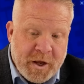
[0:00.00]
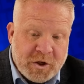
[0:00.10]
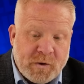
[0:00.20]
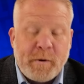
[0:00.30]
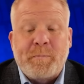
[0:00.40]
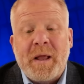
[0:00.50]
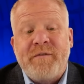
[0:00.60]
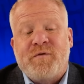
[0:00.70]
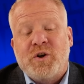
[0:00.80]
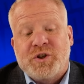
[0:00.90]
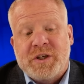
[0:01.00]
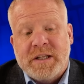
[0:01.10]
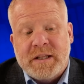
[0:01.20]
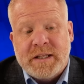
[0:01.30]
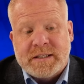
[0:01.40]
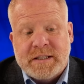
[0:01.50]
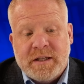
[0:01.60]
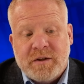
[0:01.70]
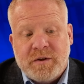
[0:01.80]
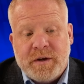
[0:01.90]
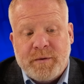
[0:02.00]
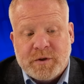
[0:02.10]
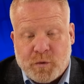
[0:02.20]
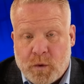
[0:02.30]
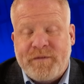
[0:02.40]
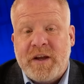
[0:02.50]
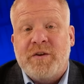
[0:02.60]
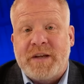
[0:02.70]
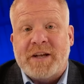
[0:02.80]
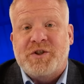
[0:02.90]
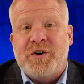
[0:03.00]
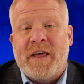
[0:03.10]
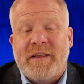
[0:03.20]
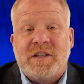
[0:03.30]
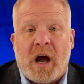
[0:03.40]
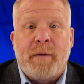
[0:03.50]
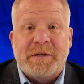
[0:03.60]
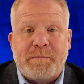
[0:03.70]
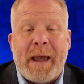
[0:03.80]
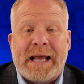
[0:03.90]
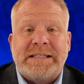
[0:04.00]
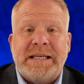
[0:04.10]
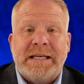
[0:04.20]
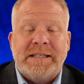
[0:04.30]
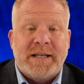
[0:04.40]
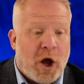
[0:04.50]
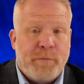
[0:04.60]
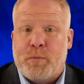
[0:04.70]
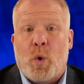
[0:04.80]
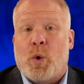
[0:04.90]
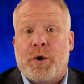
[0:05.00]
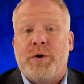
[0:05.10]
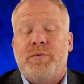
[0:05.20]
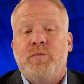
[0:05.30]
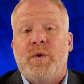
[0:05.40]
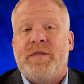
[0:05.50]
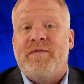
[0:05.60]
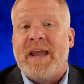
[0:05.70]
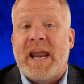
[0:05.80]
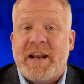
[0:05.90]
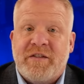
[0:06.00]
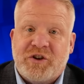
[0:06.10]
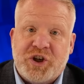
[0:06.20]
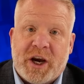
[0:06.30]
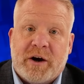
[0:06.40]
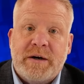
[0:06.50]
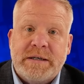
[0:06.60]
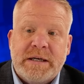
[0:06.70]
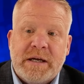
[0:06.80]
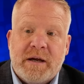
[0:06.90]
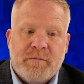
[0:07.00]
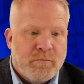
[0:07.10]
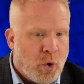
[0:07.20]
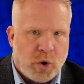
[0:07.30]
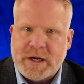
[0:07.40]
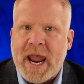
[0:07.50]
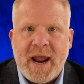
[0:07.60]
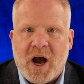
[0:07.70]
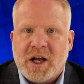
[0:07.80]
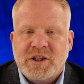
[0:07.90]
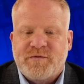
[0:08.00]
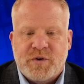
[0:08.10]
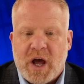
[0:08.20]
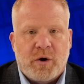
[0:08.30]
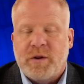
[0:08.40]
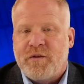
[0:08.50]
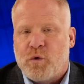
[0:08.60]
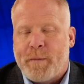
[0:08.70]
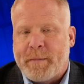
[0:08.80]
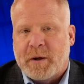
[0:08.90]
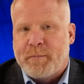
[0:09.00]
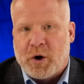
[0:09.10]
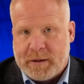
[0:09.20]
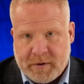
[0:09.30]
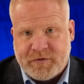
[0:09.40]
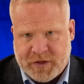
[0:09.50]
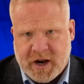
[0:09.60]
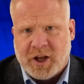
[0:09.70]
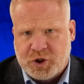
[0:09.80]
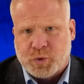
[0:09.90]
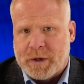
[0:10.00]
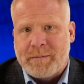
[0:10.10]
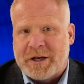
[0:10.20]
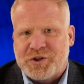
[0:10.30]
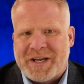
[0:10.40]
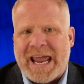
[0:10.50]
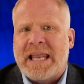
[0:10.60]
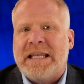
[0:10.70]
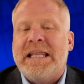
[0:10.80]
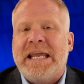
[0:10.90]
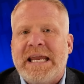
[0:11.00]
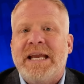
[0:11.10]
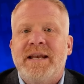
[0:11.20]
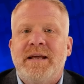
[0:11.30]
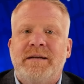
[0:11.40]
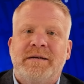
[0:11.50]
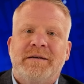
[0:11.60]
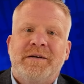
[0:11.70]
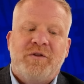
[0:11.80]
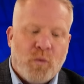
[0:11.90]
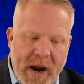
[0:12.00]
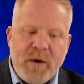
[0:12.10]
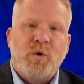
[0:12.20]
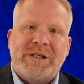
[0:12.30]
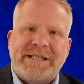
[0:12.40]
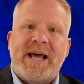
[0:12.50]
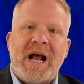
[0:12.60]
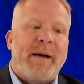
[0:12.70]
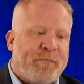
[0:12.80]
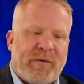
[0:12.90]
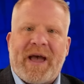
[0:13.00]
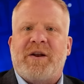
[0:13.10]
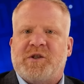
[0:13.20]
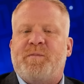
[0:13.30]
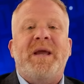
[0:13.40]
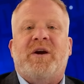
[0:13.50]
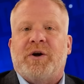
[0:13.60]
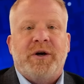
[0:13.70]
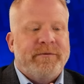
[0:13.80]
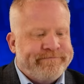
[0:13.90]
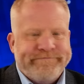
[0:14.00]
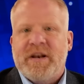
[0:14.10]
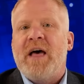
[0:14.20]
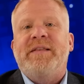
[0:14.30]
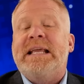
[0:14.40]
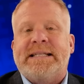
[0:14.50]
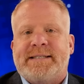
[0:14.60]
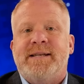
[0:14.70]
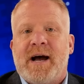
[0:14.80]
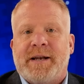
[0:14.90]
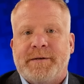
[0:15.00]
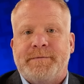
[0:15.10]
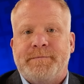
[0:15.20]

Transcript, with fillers: So I'm going to play first this. It was revealed yesterday that Thomas Massie is on board with vacating the chair. More chaos for not only the Republican Party, but for the country, because you can't lead the way we're set up without a speaker. Nothing gets done.